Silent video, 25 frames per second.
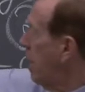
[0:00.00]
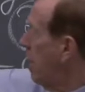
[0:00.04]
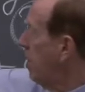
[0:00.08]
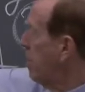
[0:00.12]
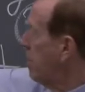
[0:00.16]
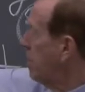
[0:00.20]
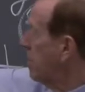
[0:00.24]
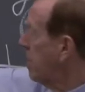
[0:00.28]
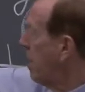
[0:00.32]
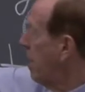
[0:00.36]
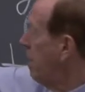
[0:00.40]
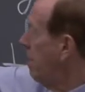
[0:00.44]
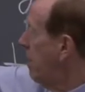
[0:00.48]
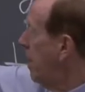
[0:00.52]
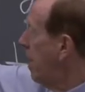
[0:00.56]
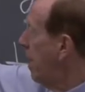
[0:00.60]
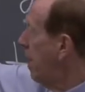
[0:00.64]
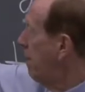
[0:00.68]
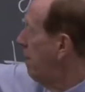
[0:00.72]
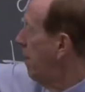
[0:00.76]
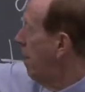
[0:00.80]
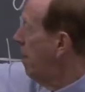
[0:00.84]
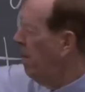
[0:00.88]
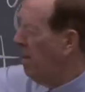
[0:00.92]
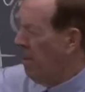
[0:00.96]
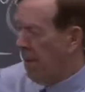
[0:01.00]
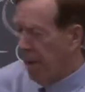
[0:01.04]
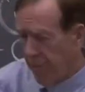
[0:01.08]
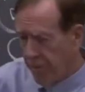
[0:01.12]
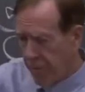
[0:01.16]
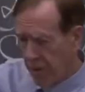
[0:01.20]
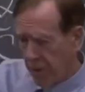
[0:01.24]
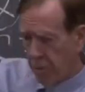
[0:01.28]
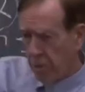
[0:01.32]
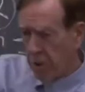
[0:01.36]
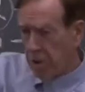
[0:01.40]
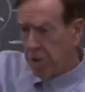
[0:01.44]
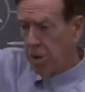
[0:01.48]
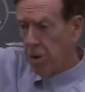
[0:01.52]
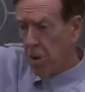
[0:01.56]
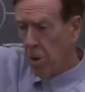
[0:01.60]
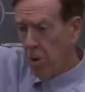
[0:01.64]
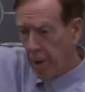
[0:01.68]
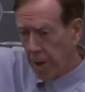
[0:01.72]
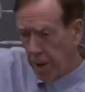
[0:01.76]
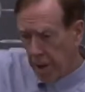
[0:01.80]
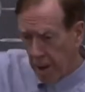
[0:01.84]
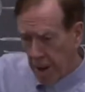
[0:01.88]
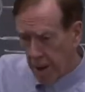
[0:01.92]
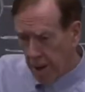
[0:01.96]
Here's the minimum. If it was
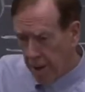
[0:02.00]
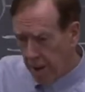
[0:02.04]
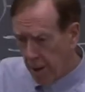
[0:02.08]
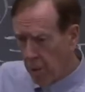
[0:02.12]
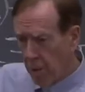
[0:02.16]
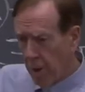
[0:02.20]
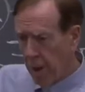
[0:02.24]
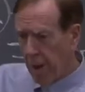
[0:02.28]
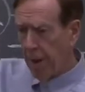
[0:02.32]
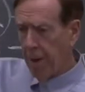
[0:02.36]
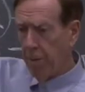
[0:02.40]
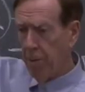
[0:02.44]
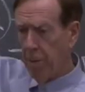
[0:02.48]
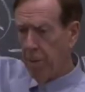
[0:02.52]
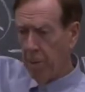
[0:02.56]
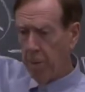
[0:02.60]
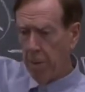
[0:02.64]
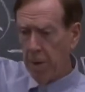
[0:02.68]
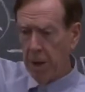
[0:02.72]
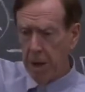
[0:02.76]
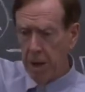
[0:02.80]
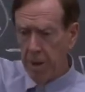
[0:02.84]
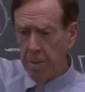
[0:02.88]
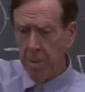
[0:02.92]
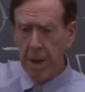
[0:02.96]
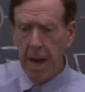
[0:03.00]
going the other way, it would be the